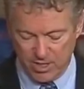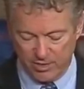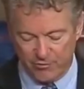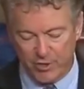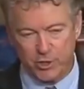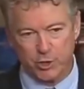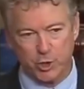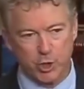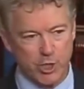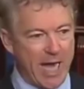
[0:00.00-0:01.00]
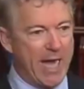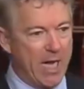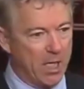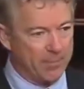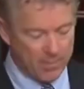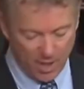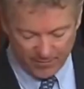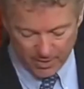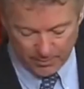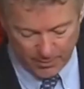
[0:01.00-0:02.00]
This sham of
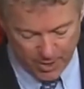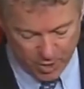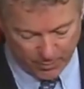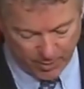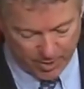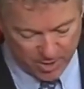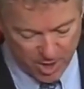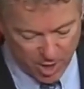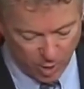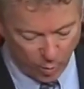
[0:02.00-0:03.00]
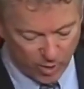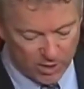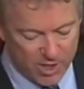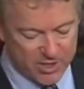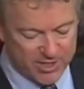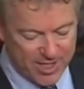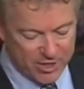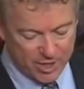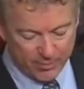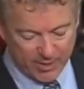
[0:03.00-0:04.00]
an impeachment will
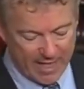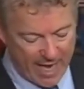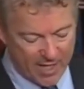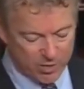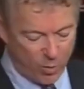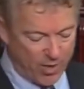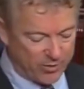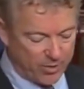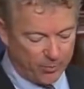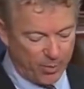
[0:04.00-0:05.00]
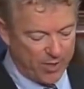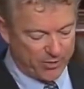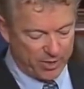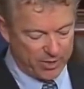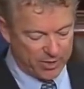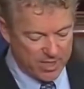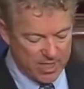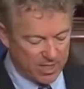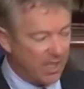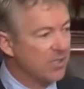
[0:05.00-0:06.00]
ostensibly ask whether the president
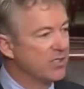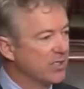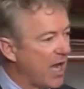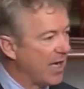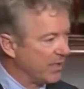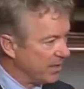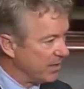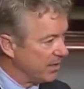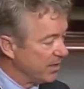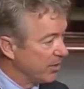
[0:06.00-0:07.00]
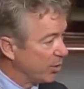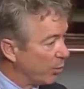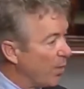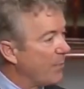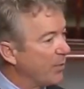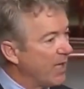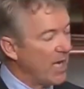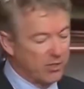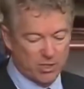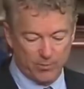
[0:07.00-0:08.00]
incited the
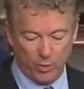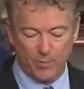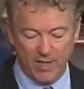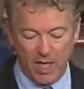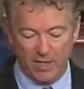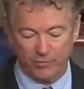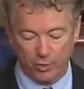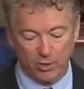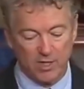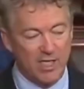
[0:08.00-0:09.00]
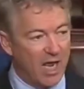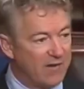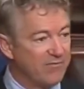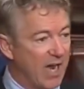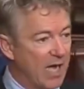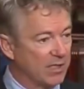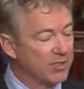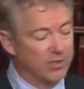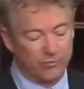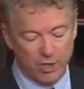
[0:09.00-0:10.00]
reprehensible behavior and
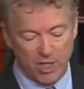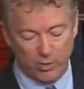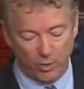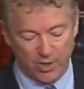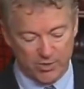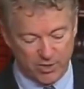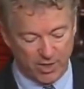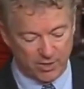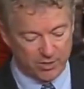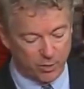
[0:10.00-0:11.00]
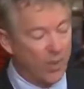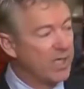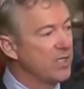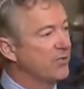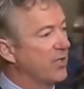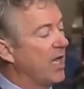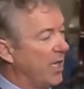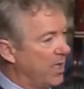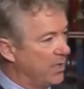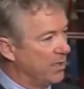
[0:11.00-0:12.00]
violence of January 6th when he
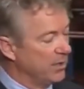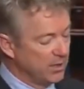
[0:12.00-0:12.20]
said,